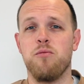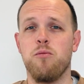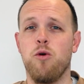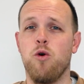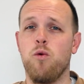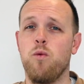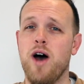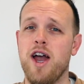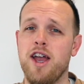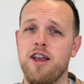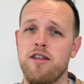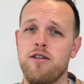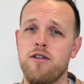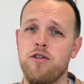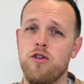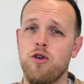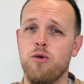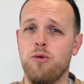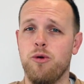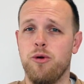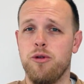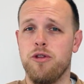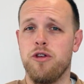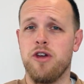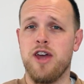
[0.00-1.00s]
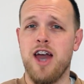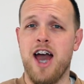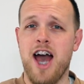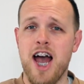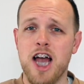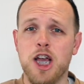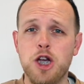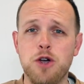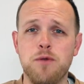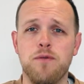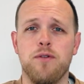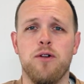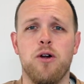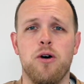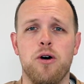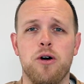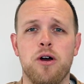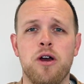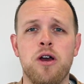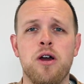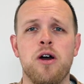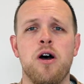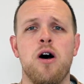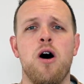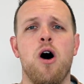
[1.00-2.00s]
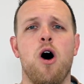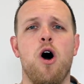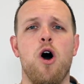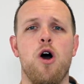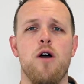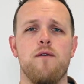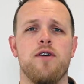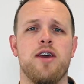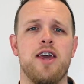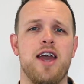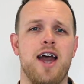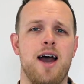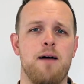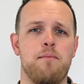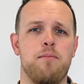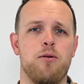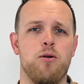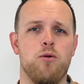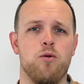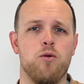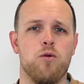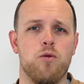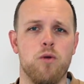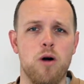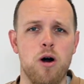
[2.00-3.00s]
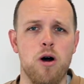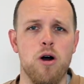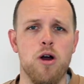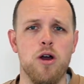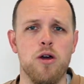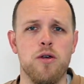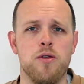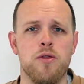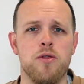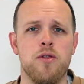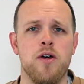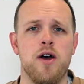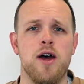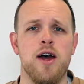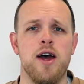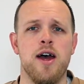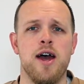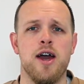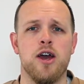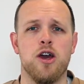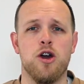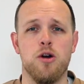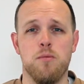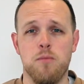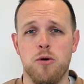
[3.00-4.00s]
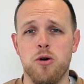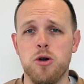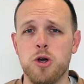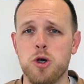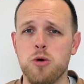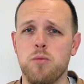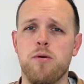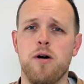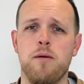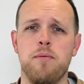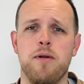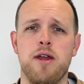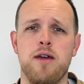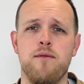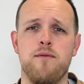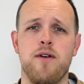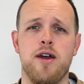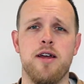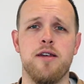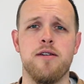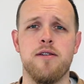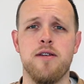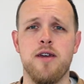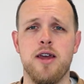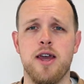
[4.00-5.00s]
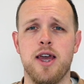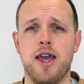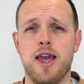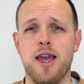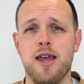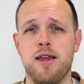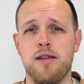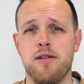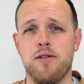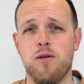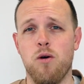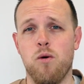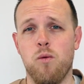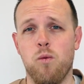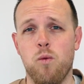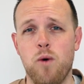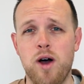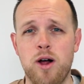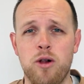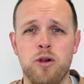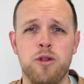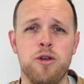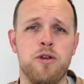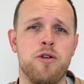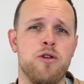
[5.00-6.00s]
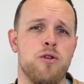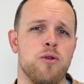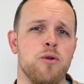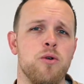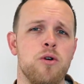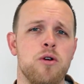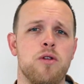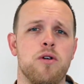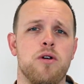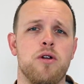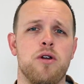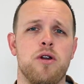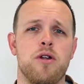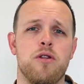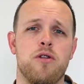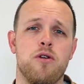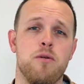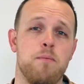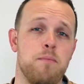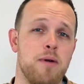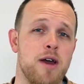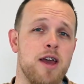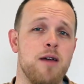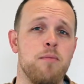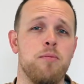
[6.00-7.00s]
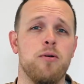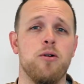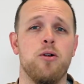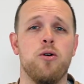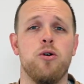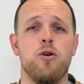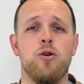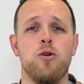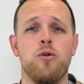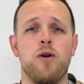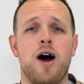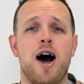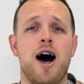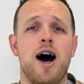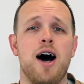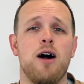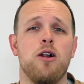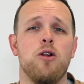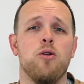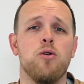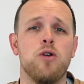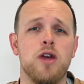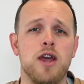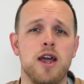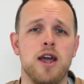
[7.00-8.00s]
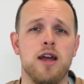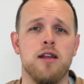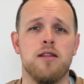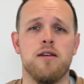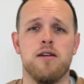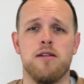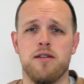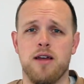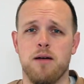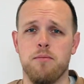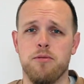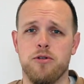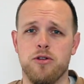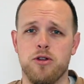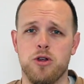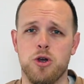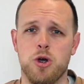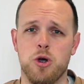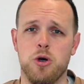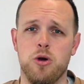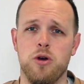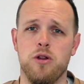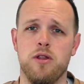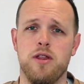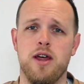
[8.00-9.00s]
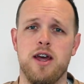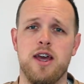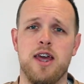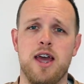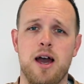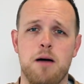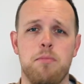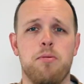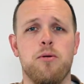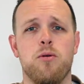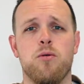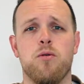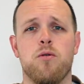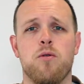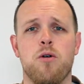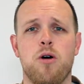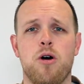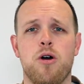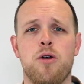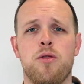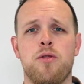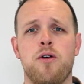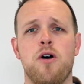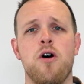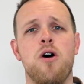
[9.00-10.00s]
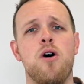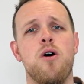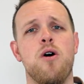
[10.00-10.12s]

more weighted towards cash flow over capital growth, commercial property investing is well suited to people who are looking to substitute their capital growth